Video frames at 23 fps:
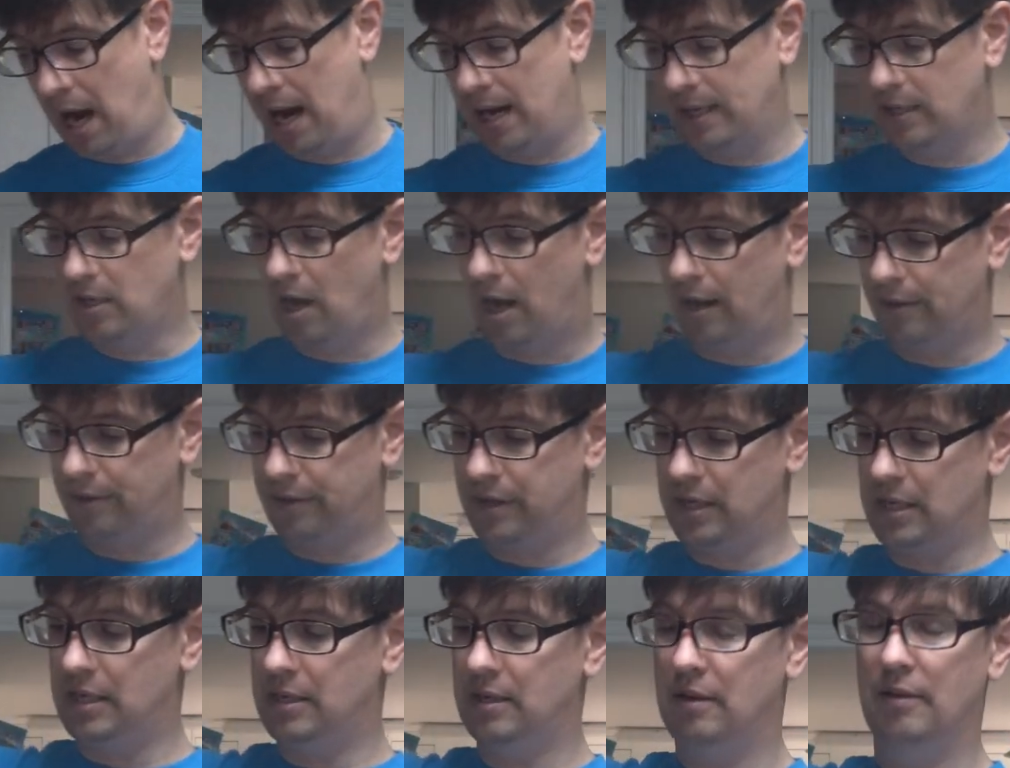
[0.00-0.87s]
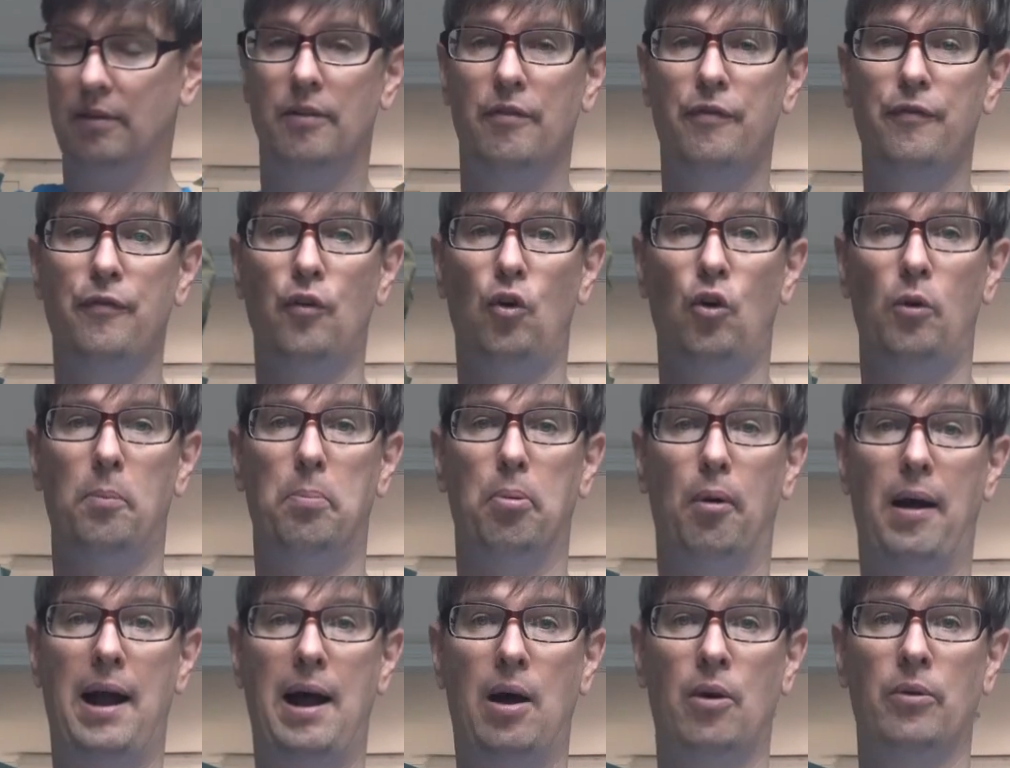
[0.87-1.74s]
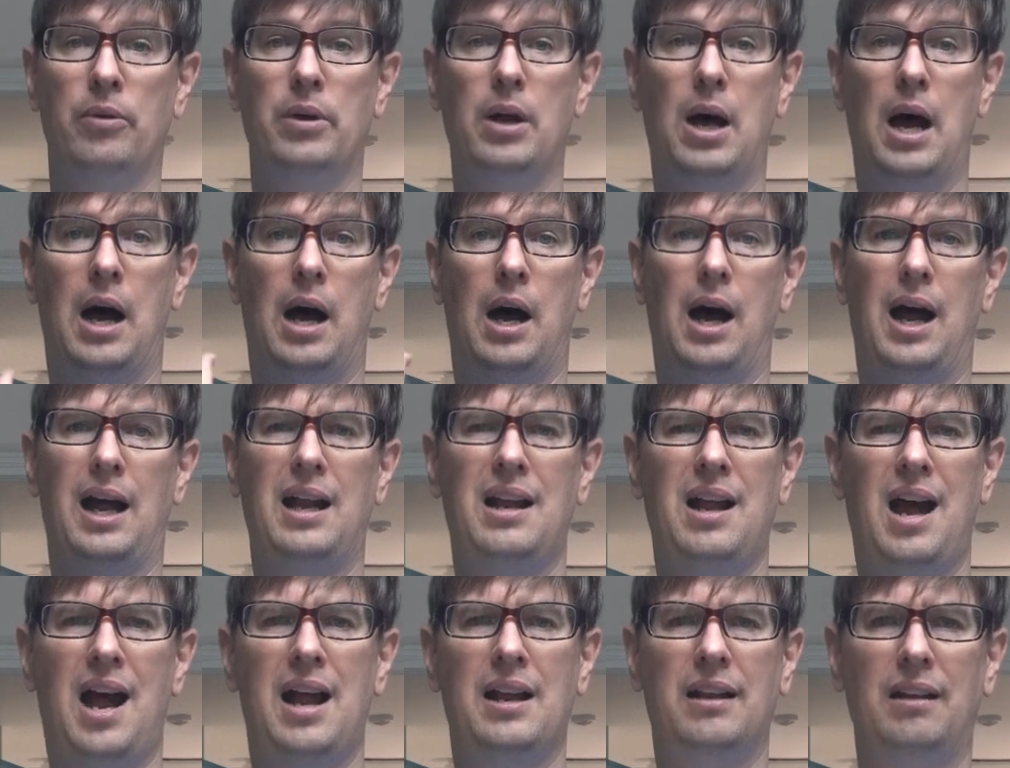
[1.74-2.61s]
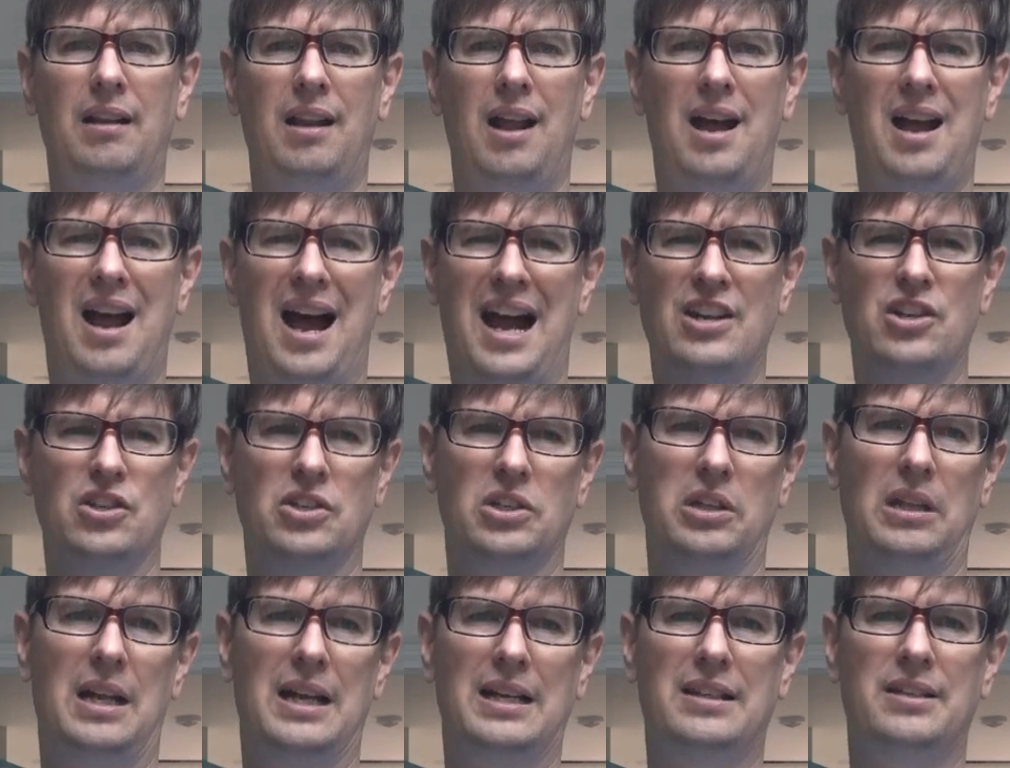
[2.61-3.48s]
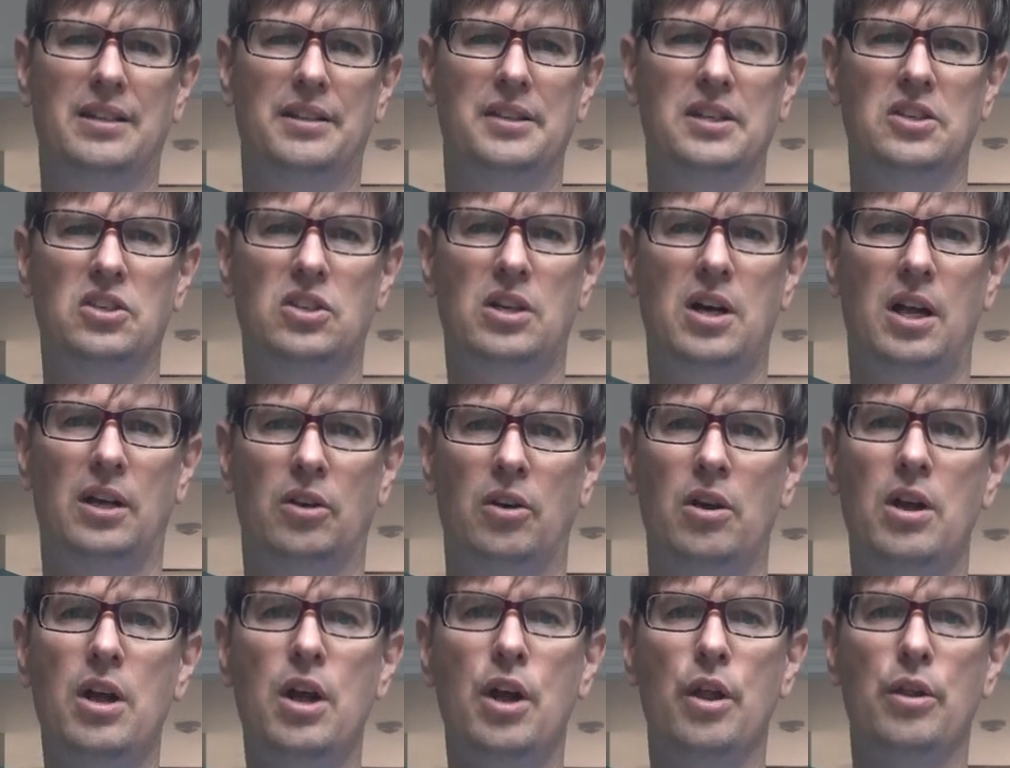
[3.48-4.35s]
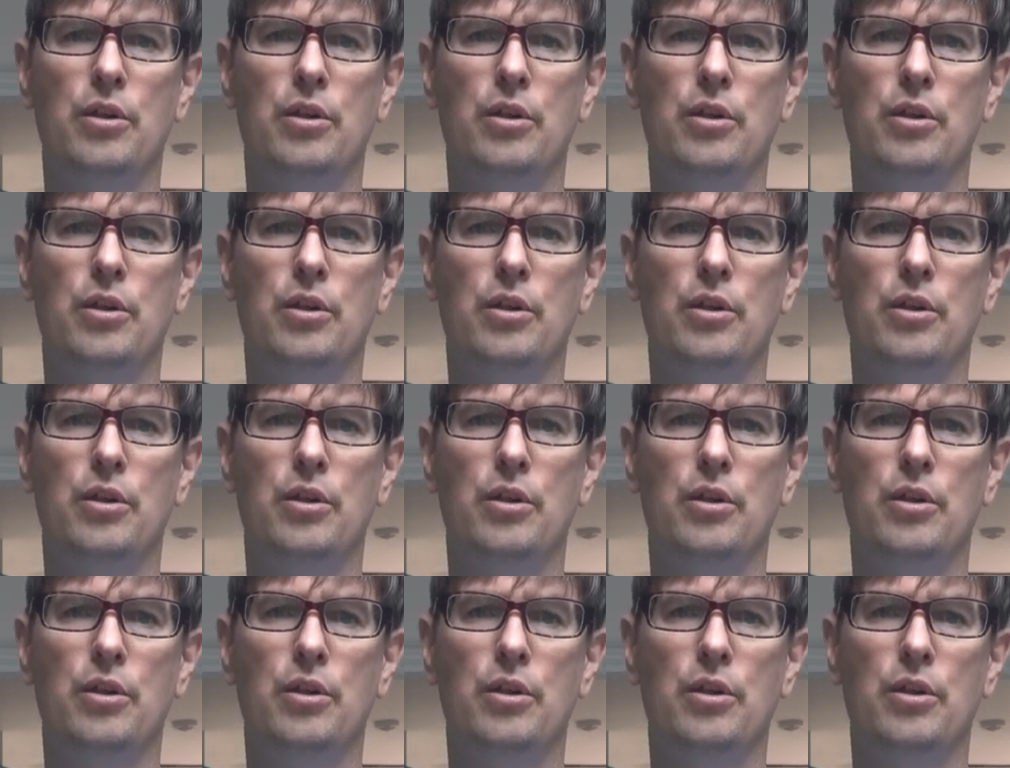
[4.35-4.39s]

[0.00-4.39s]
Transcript: I got the full brown. I just liked this color.